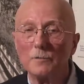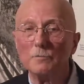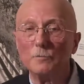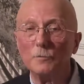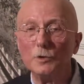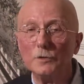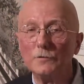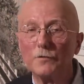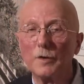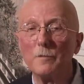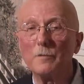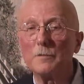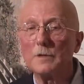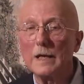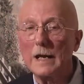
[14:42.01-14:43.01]
moved
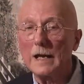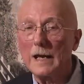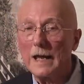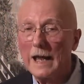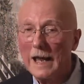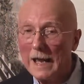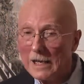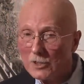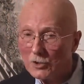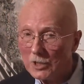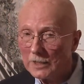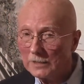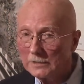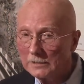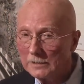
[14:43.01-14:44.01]
from
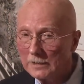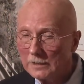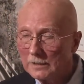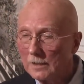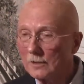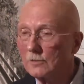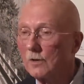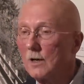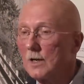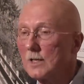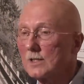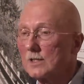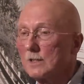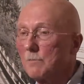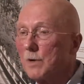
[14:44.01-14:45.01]
Asia
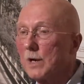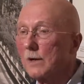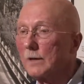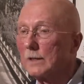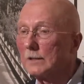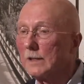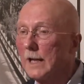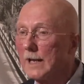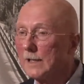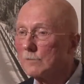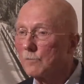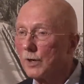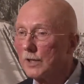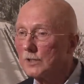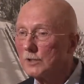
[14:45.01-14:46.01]
across the Bering Land
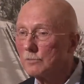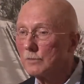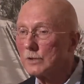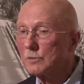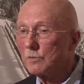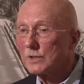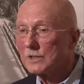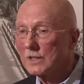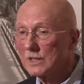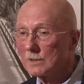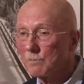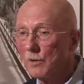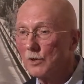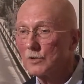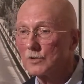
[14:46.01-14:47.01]
Bridge, which was
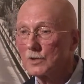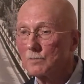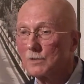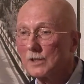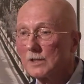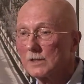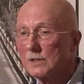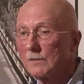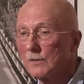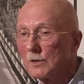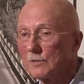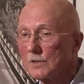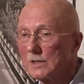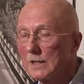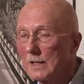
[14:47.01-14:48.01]
exposed because of
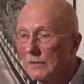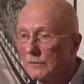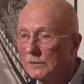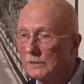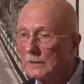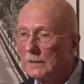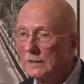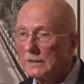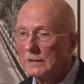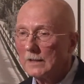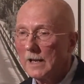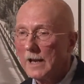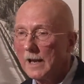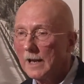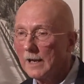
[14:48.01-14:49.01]
low sea level,
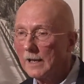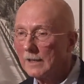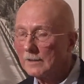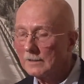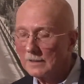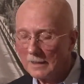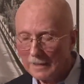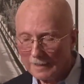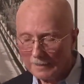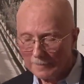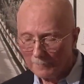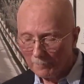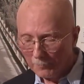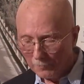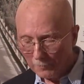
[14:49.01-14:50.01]
and uh,
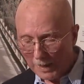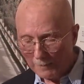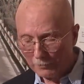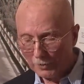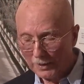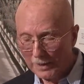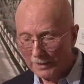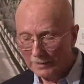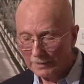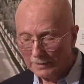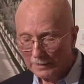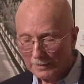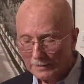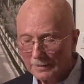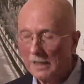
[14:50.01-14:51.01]
populated
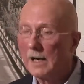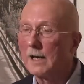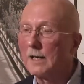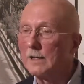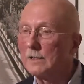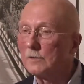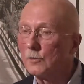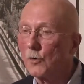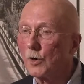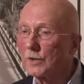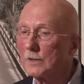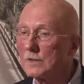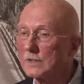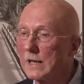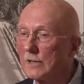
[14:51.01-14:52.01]
uh,
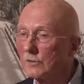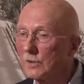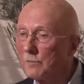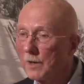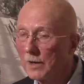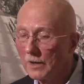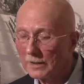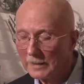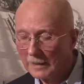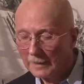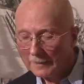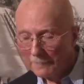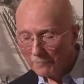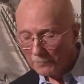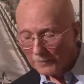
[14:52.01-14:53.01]
North and South America.
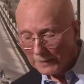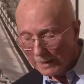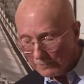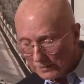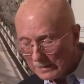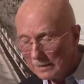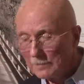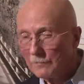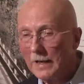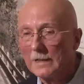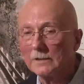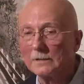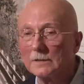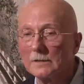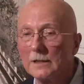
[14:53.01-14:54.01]
That was an
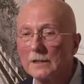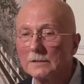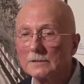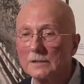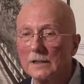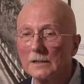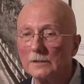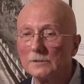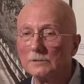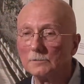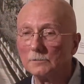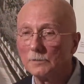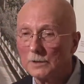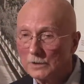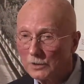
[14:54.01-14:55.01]
event that
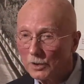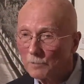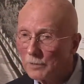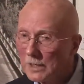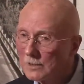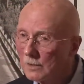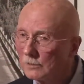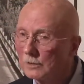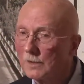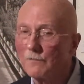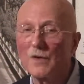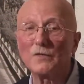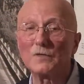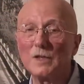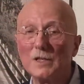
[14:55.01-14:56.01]
uh, took place only
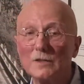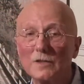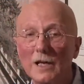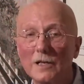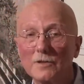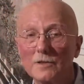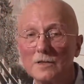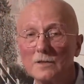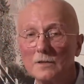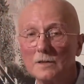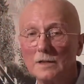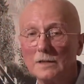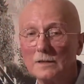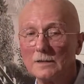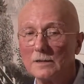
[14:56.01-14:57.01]
fifteen thousand
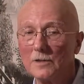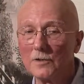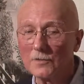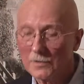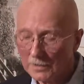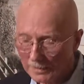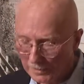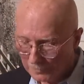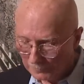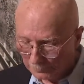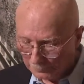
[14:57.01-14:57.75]
years ago.